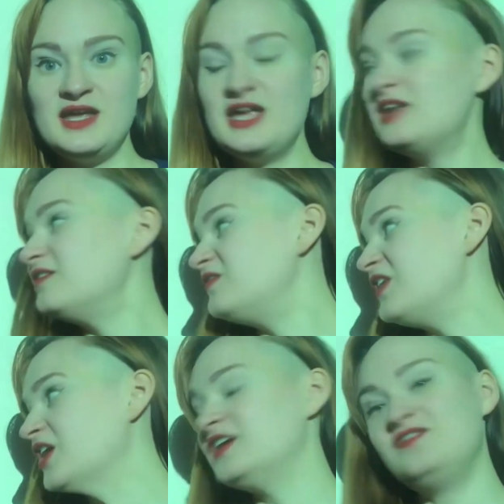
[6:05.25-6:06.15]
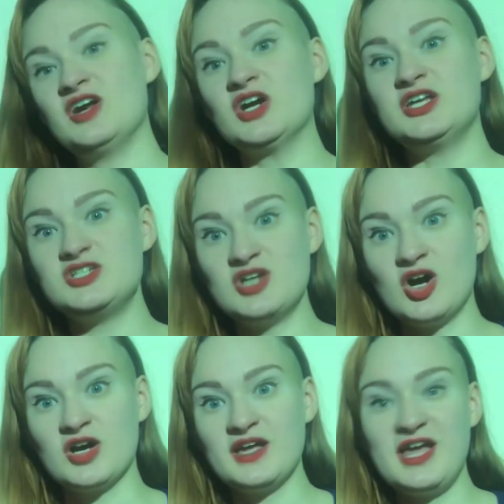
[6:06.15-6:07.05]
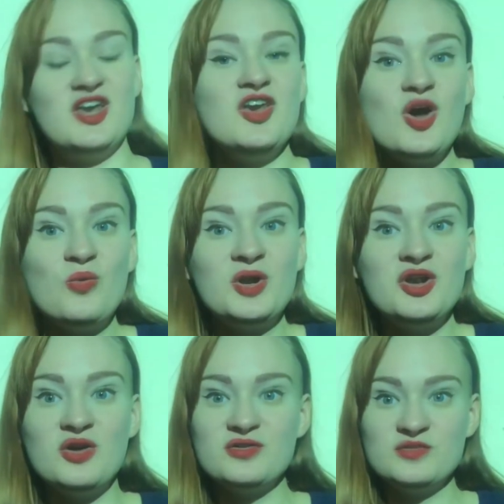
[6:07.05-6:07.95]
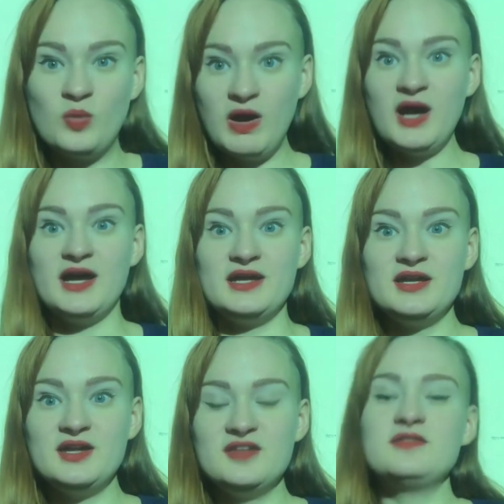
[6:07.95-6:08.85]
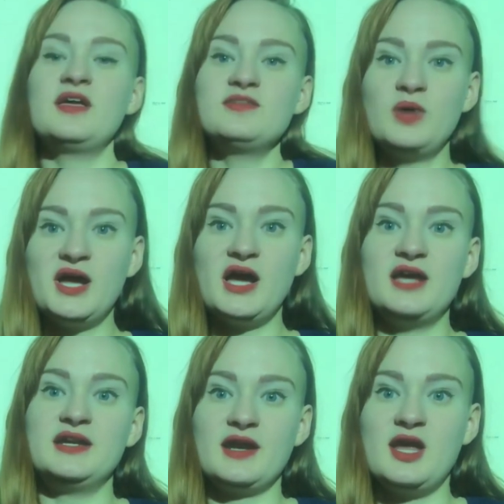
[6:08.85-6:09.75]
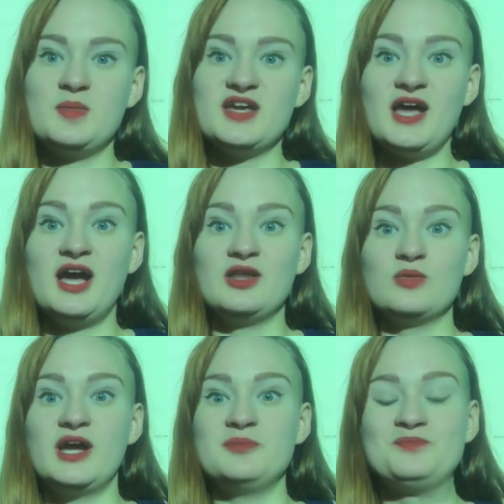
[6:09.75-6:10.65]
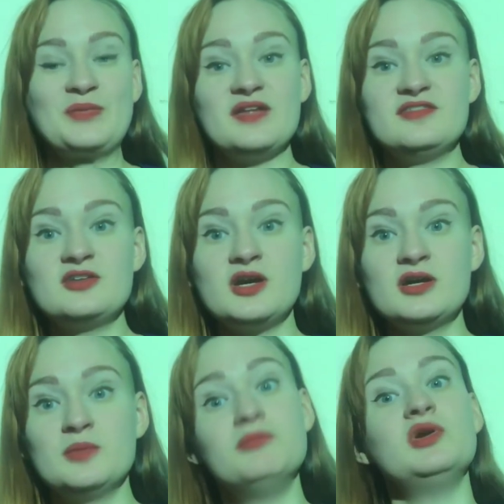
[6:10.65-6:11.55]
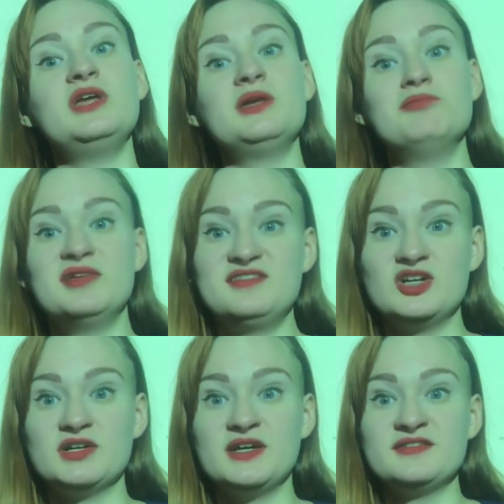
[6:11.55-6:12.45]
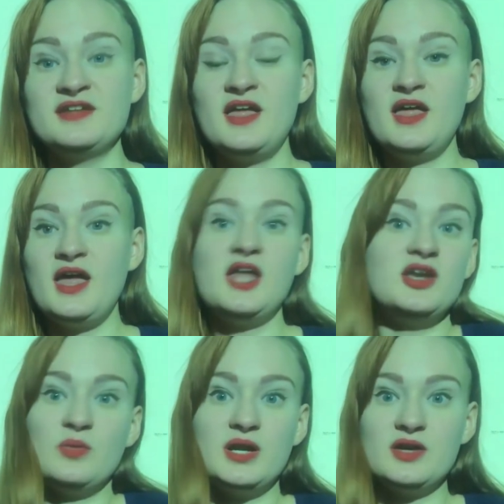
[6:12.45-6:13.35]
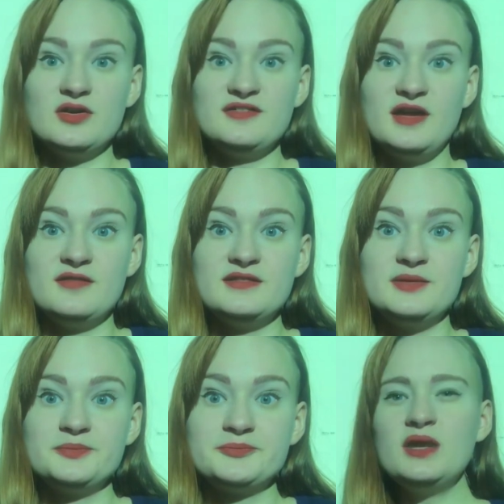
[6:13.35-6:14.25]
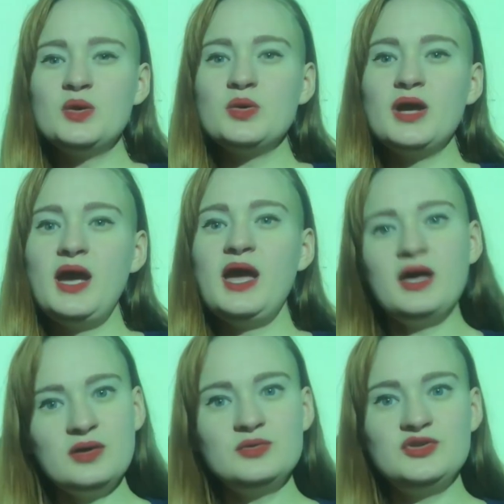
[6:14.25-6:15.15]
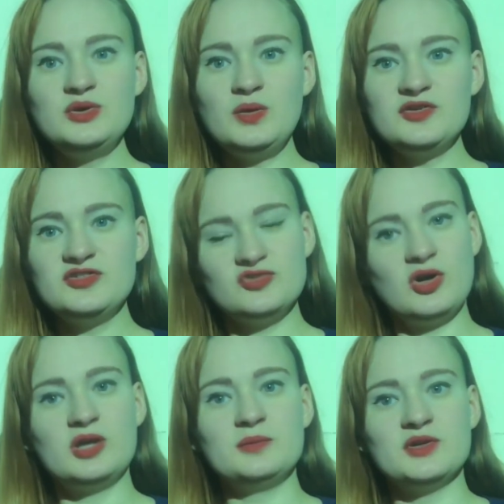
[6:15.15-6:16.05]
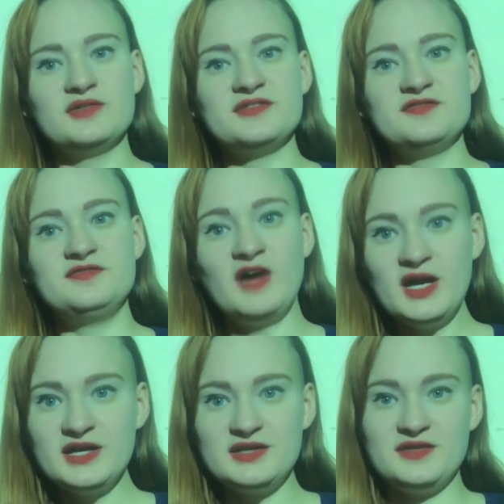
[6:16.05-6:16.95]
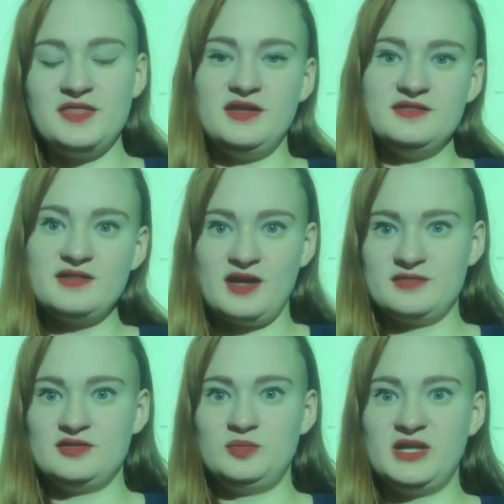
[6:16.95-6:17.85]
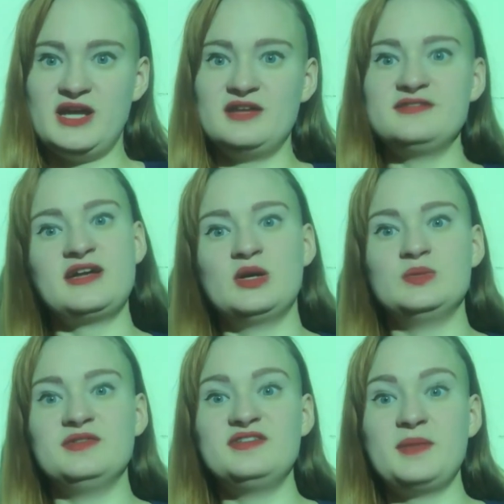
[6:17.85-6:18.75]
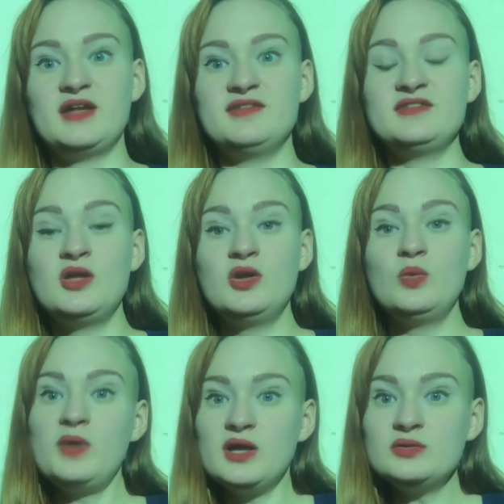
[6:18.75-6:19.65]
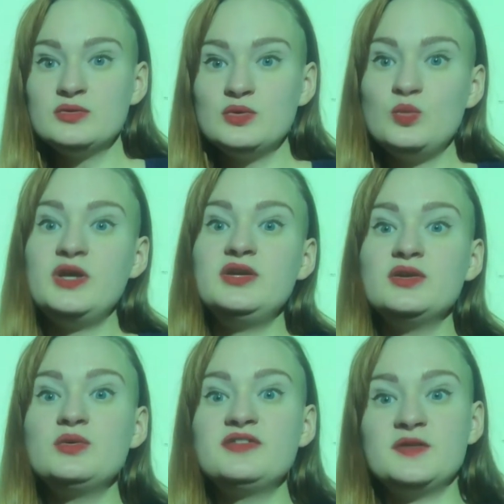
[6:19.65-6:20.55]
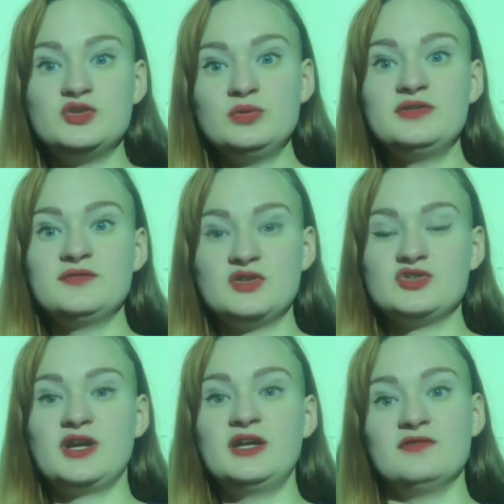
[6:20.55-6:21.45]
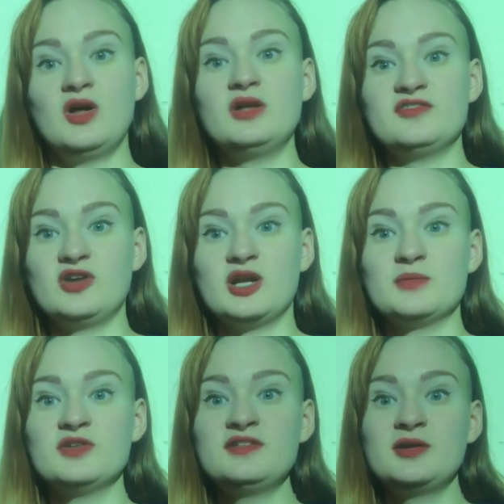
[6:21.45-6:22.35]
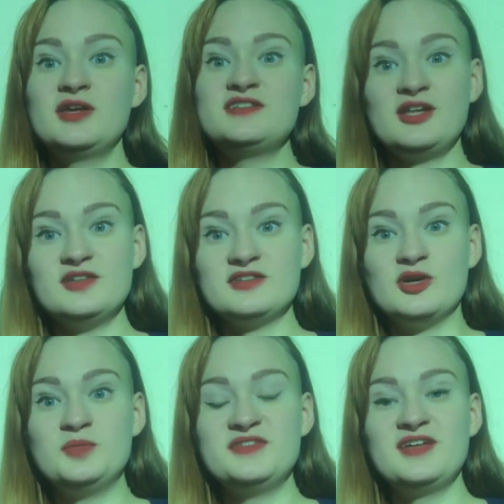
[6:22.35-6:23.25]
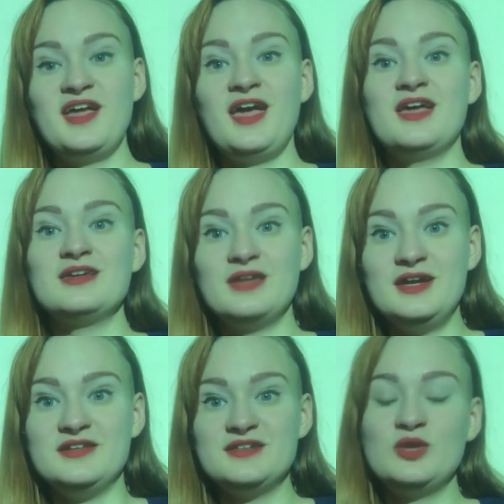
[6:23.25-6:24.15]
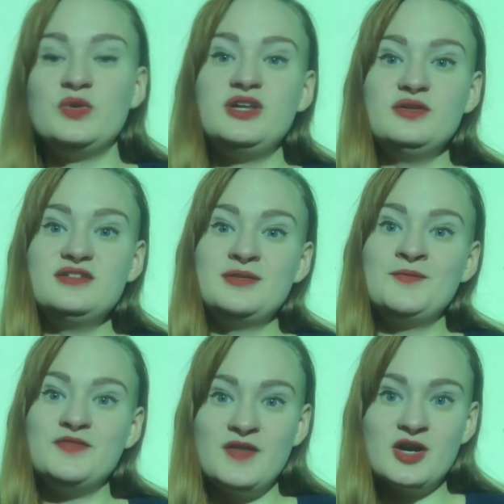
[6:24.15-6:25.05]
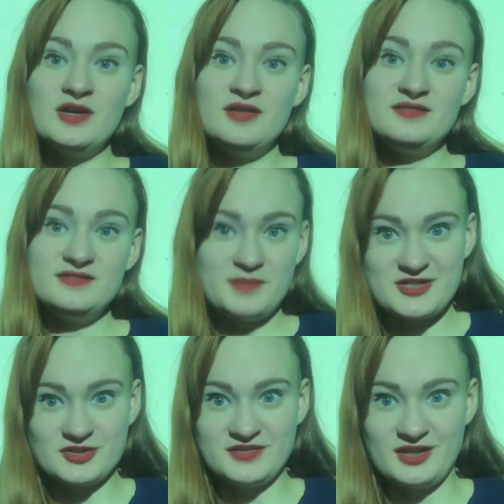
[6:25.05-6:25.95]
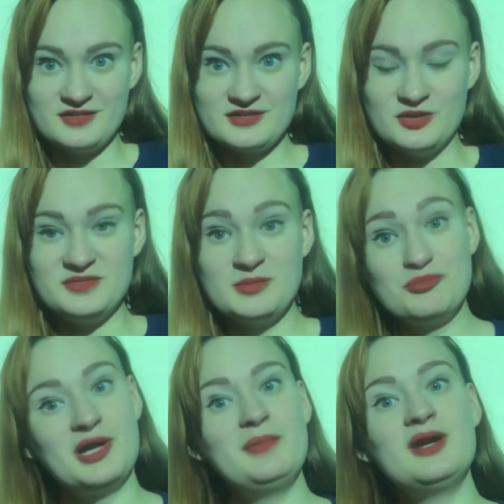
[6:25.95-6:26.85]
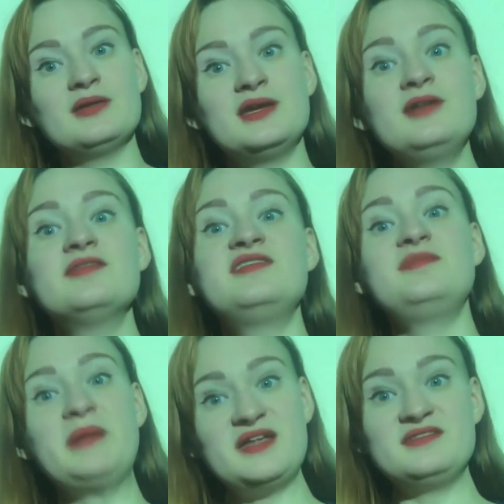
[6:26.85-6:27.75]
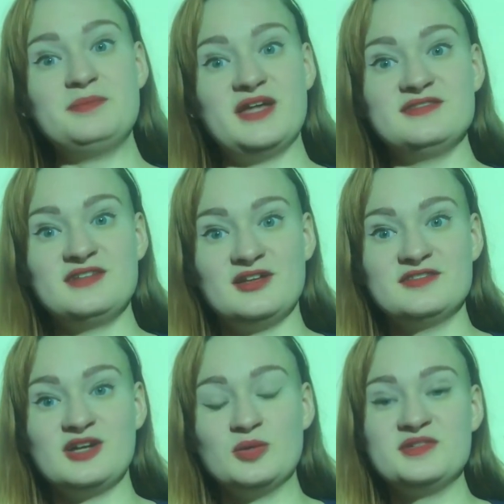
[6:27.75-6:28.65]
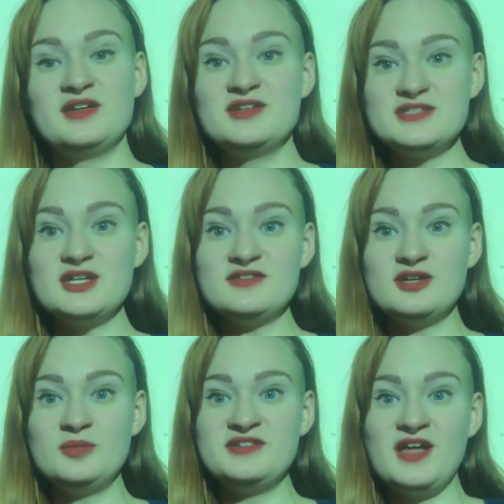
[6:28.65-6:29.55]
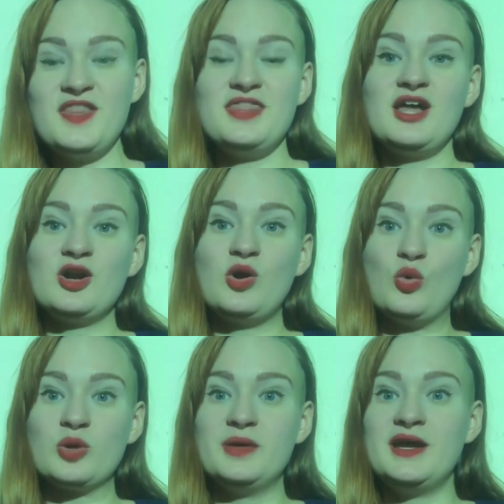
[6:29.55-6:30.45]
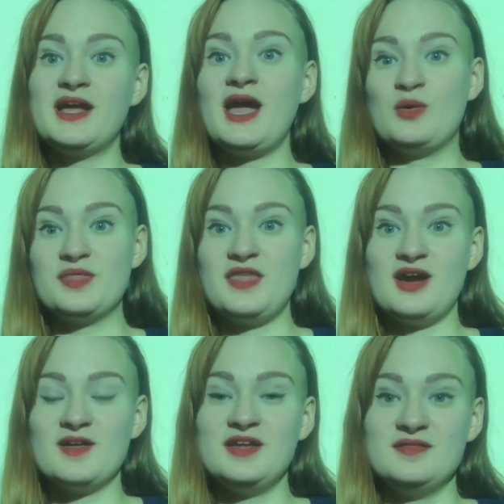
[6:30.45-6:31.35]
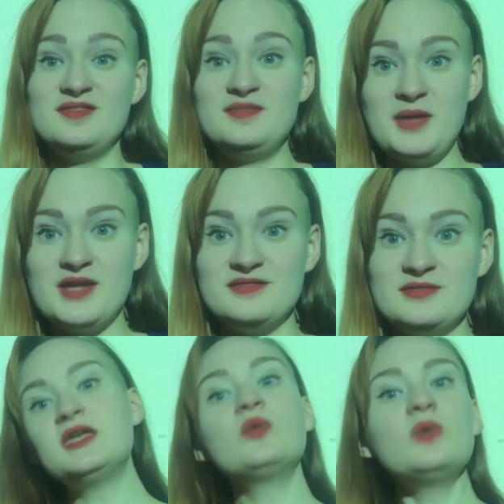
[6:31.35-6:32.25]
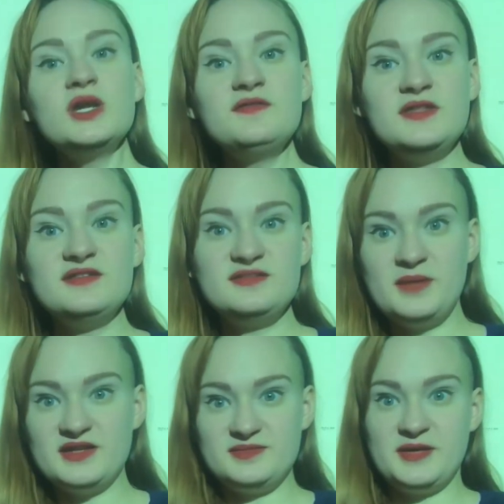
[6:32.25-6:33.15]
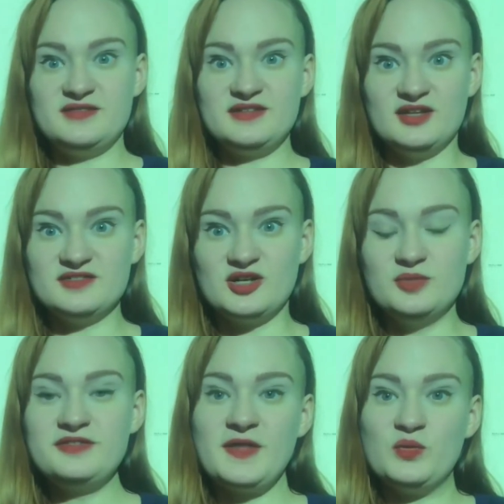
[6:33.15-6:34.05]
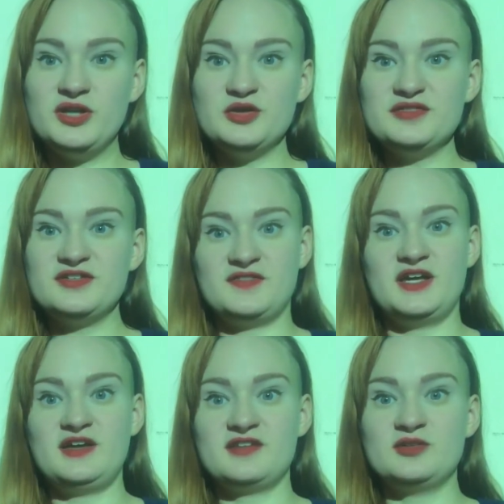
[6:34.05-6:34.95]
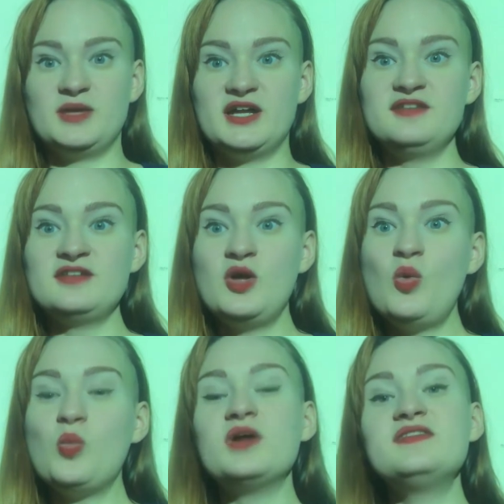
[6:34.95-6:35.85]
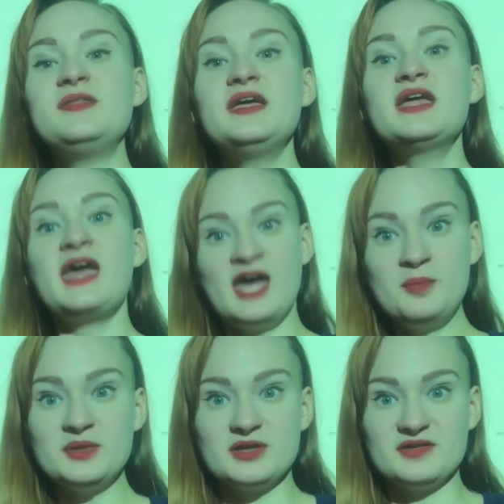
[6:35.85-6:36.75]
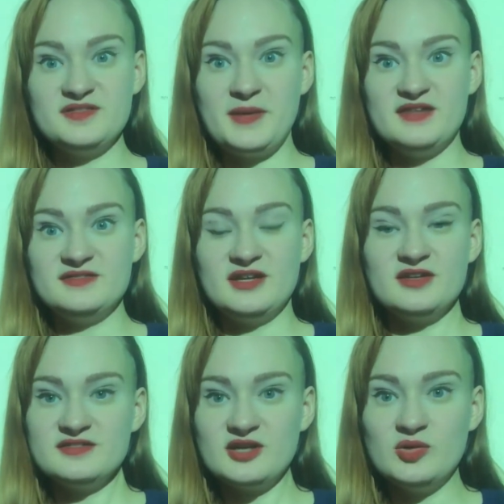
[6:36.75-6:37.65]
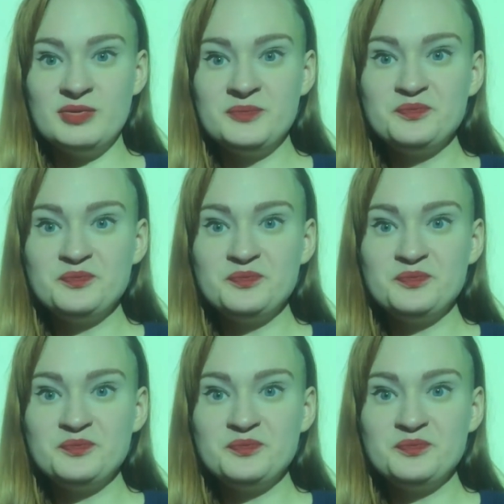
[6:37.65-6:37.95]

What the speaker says: It is very, very dark, and no one knows why. So that's why I nicknamed it Kylo Ren. It's dark, moody, mysterious, and no one understands it. Now, how do astronomers find these exoplanets out in space? Well, we use the tools of the trade of all astronomers, telescopes, and light, and we use some very special telescopes, primarily space-based telescopes, telescopes that are orbiting out there in space. Now, one of these space-based telescopes that we used to find exoplanets was the KEPLER Space Telescope.